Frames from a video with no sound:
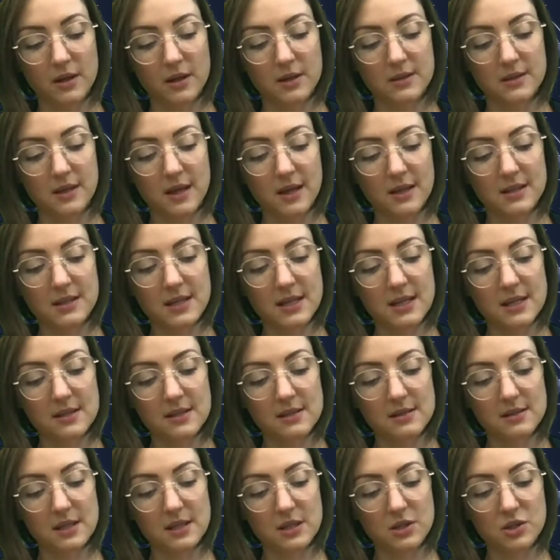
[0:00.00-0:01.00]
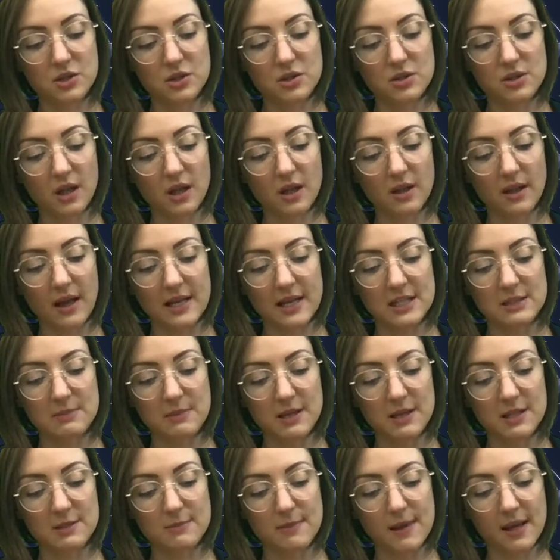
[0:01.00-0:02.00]
Dante's teachers and
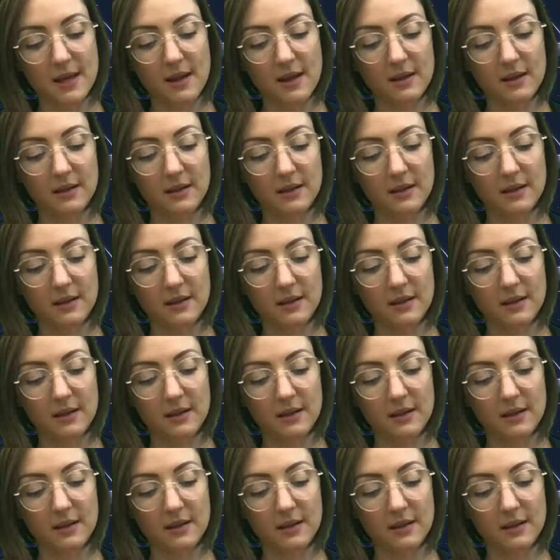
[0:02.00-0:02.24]
classmates make it